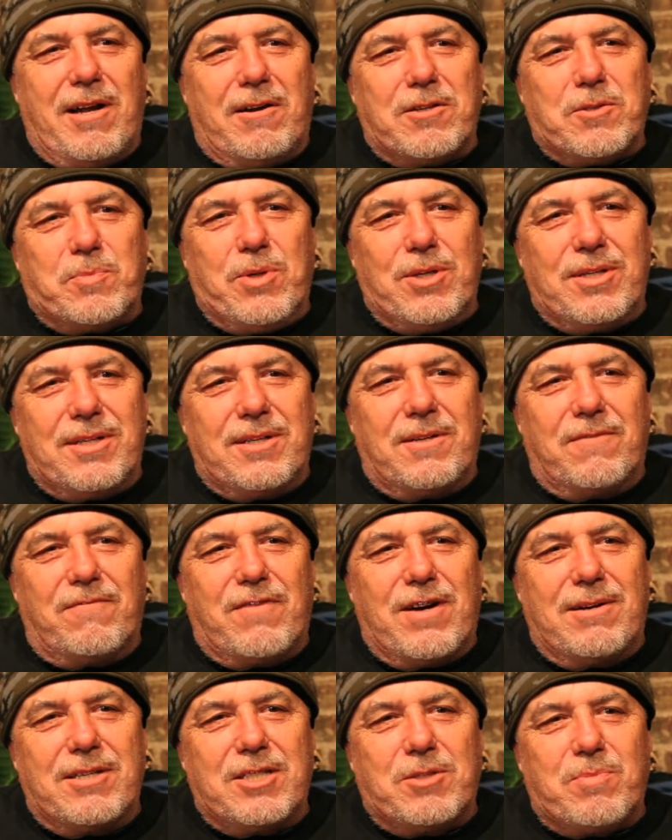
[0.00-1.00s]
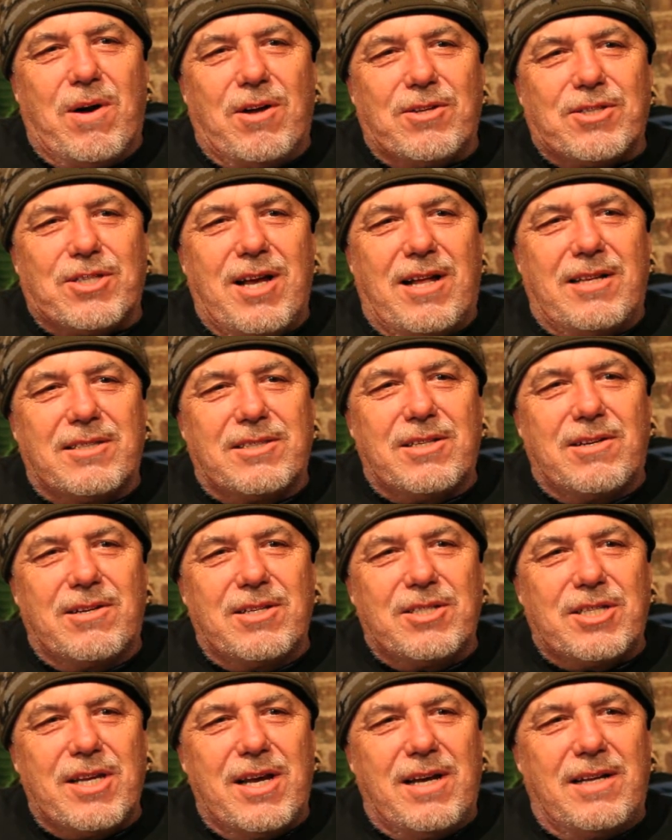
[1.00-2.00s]
I was put in a very small
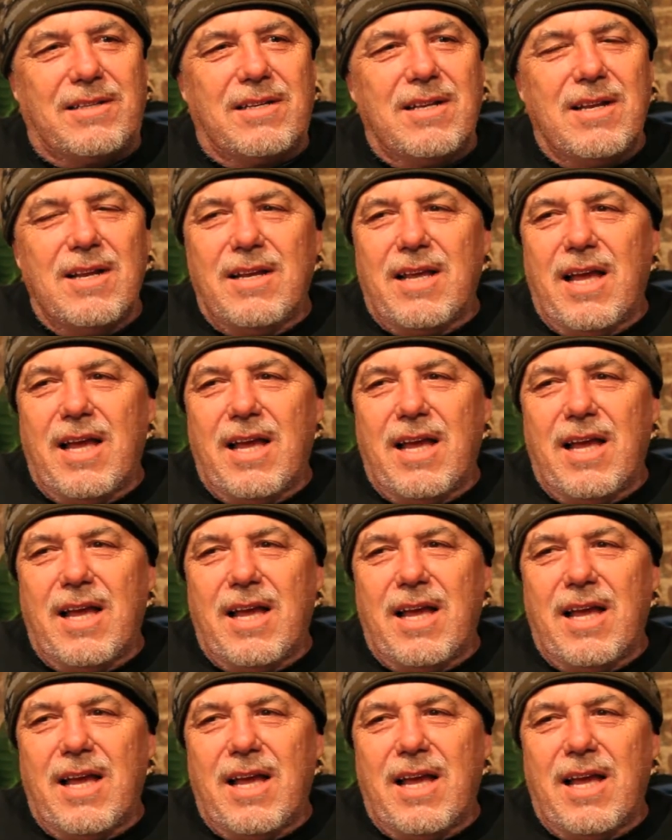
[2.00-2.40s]
solitary cell,